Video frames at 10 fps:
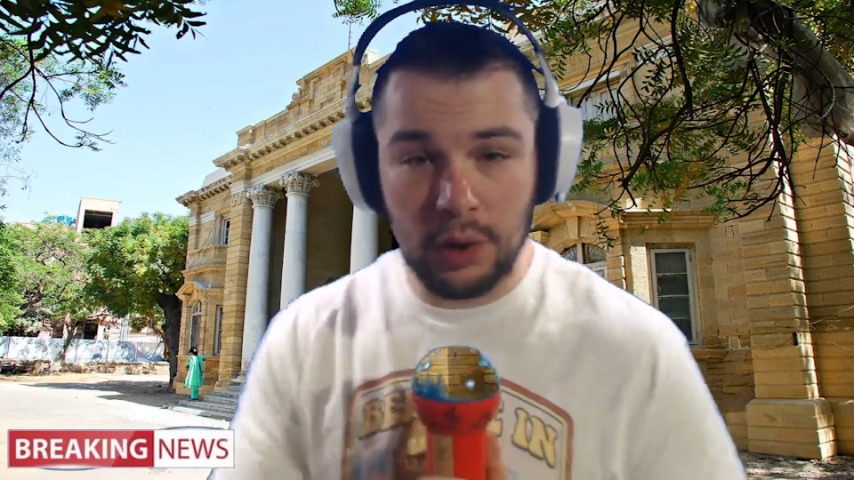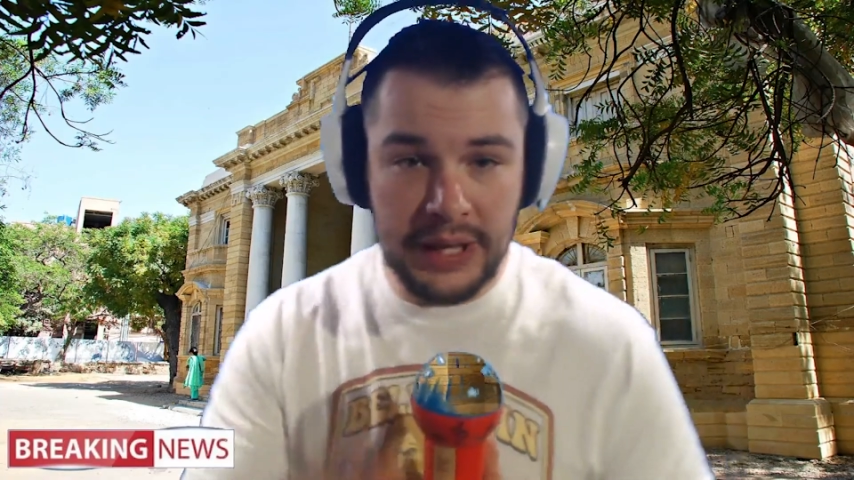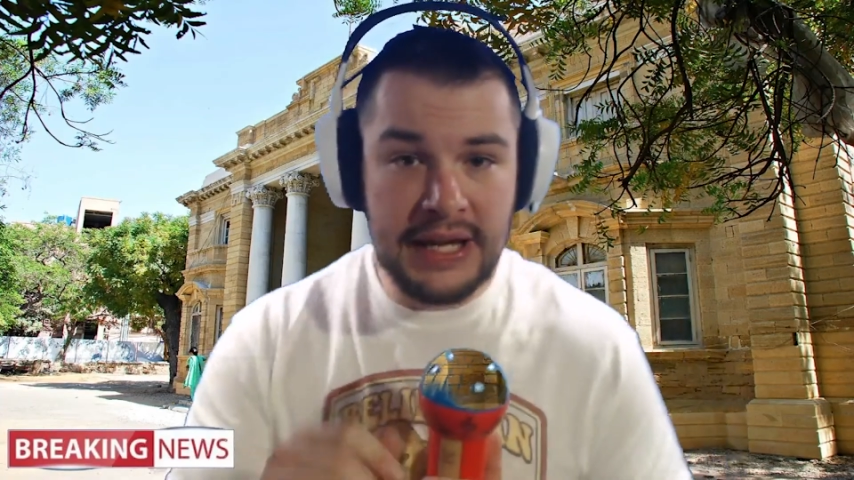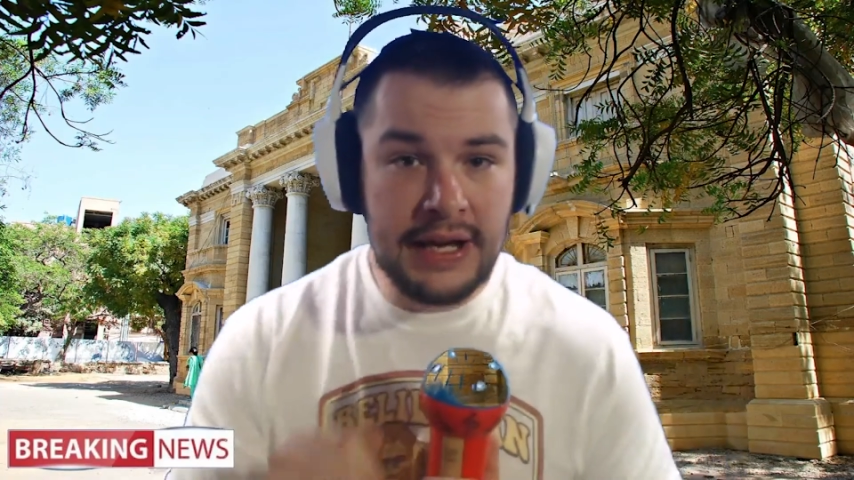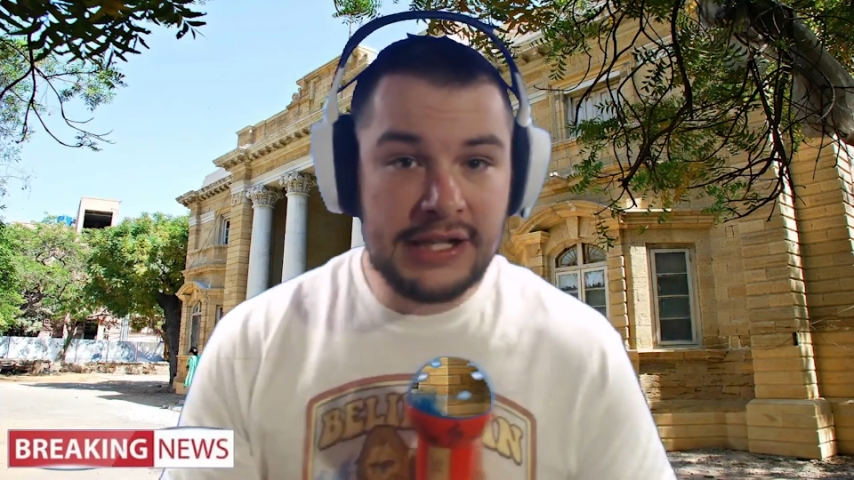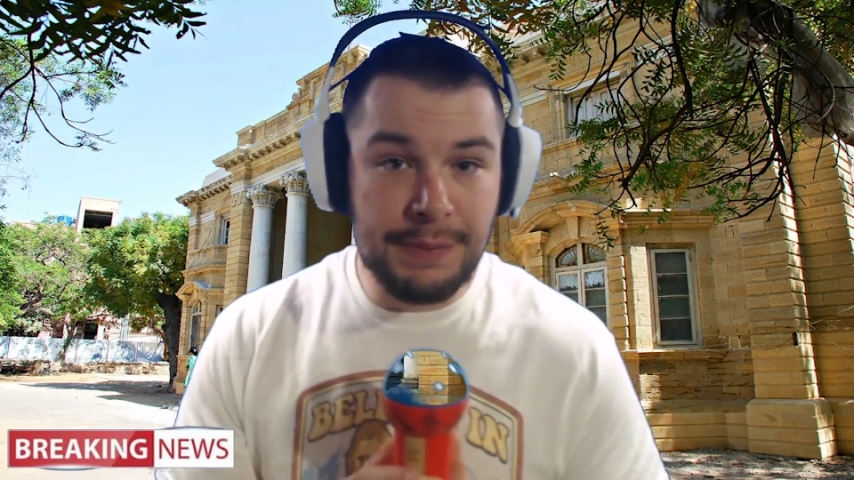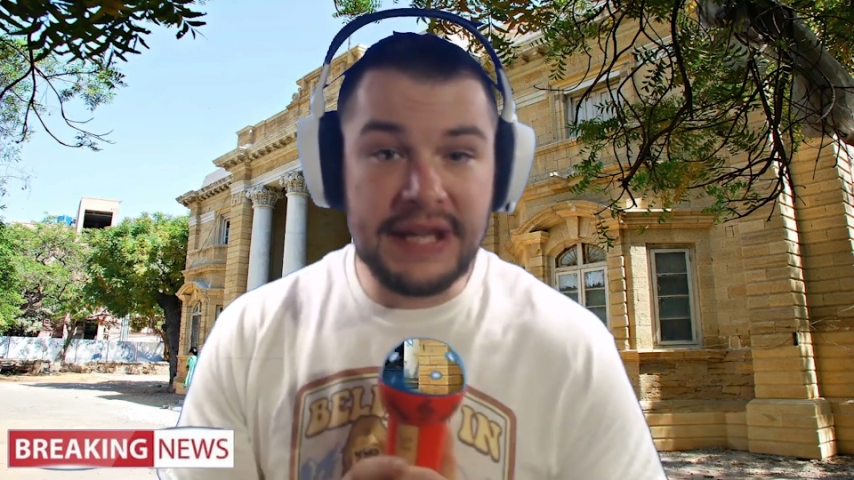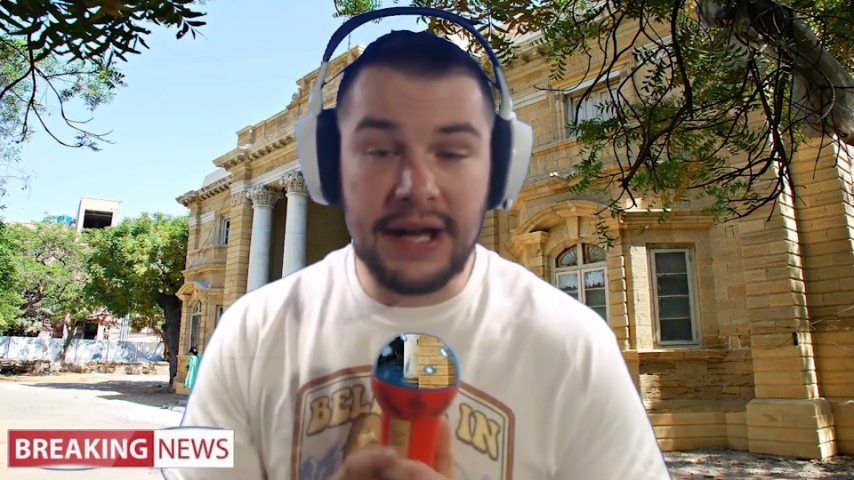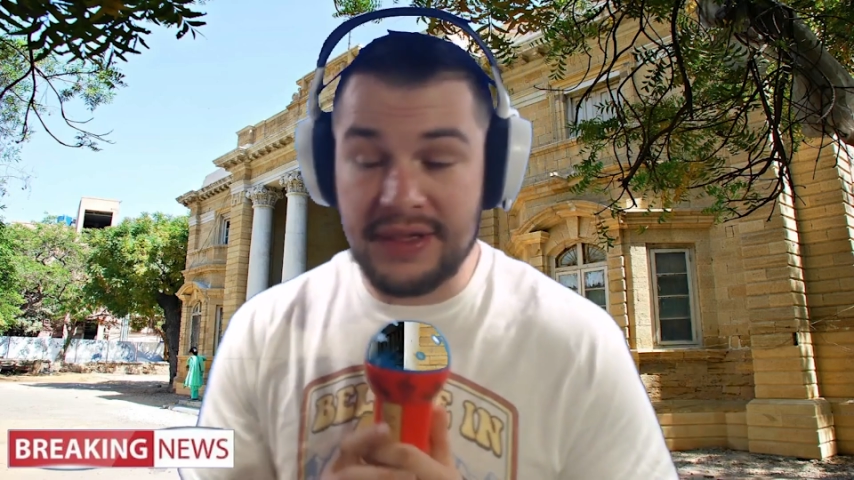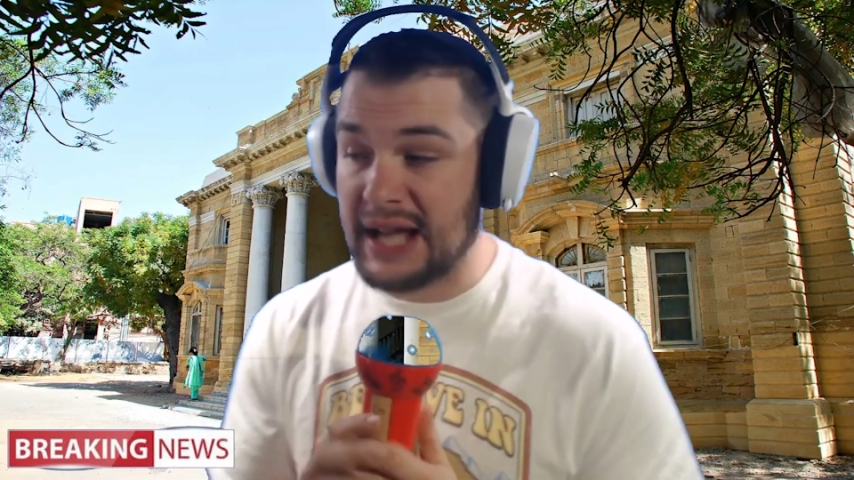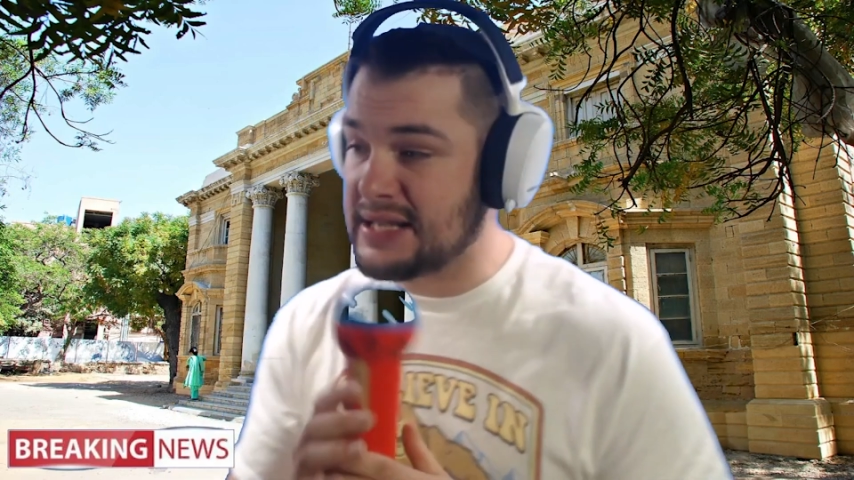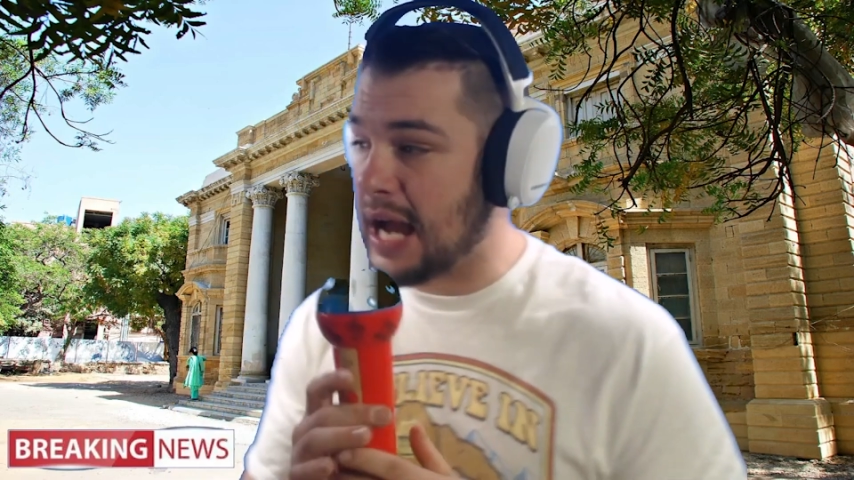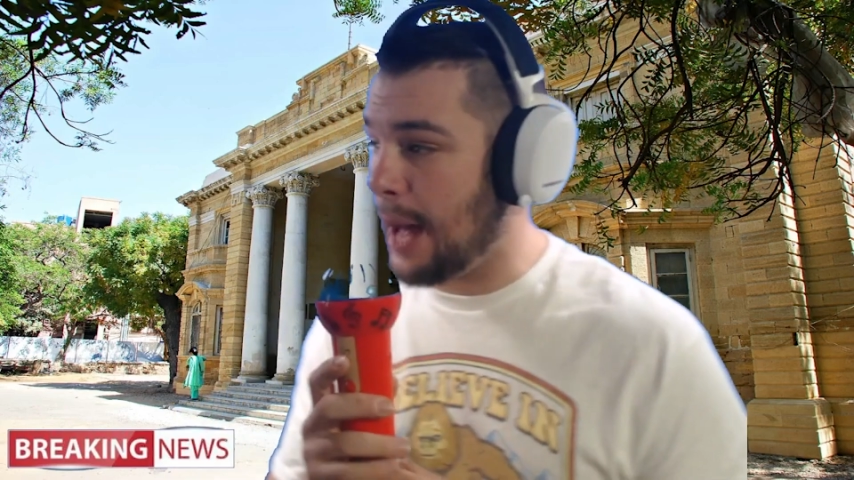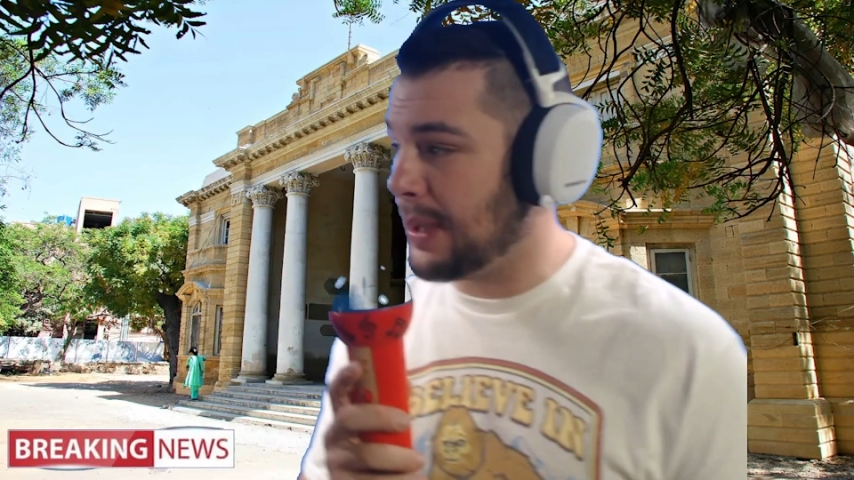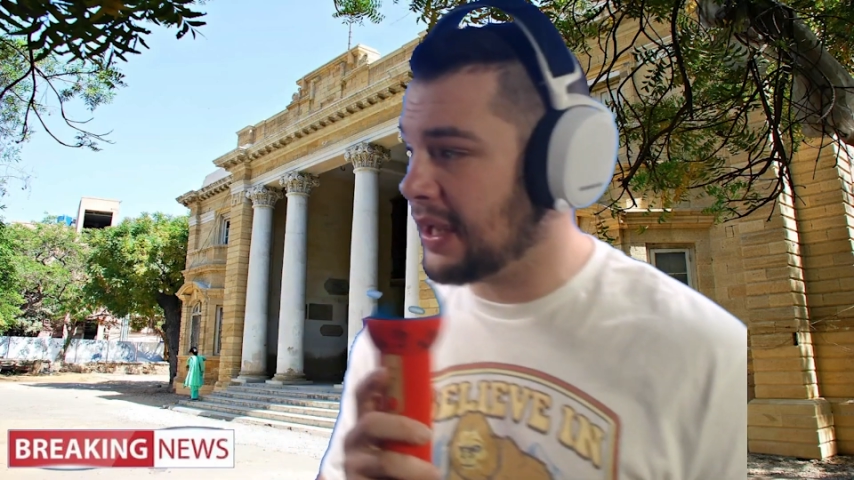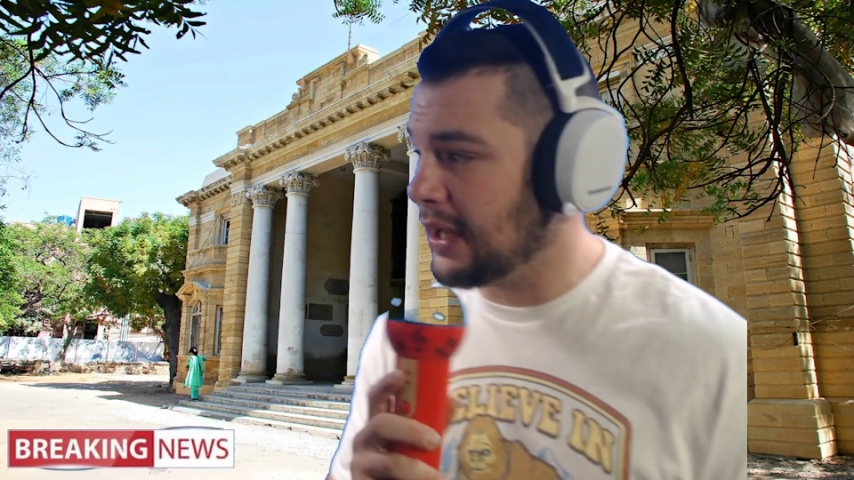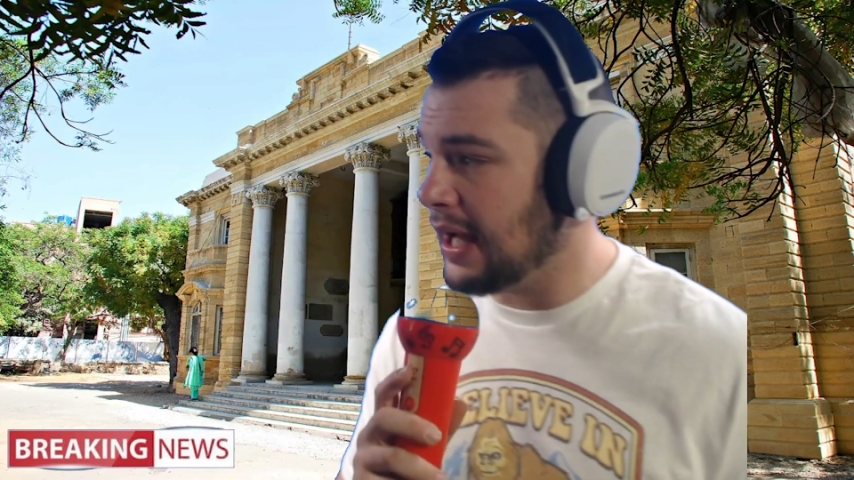before we speak on that topic.